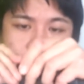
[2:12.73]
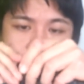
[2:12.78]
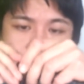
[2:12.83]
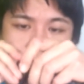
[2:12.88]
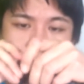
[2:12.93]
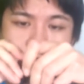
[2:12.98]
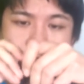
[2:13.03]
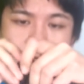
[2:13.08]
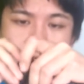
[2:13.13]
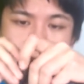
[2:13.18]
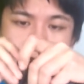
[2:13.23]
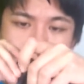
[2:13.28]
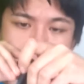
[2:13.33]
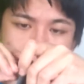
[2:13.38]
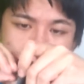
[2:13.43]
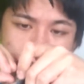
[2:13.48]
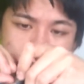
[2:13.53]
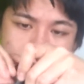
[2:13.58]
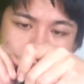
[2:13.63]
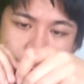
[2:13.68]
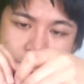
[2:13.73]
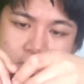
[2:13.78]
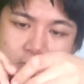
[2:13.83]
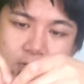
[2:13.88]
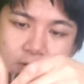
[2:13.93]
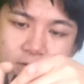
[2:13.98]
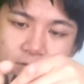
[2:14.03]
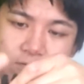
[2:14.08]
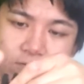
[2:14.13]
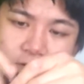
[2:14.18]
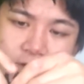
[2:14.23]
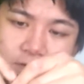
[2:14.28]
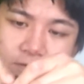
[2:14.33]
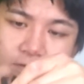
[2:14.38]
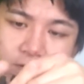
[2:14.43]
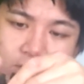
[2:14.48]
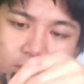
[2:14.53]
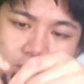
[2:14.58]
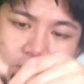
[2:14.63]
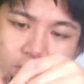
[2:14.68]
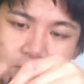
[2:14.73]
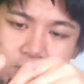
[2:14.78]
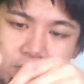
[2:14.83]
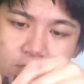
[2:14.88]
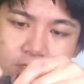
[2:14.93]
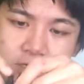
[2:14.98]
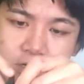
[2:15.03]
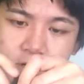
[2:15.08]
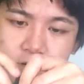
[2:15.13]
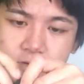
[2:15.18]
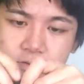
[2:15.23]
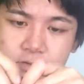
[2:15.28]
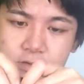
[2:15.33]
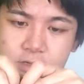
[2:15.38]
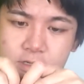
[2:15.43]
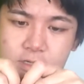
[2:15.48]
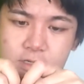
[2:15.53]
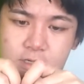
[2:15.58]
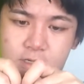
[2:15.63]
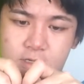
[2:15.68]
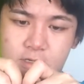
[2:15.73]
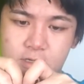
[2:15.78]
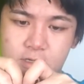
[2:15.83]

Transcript: rig, instead of having just only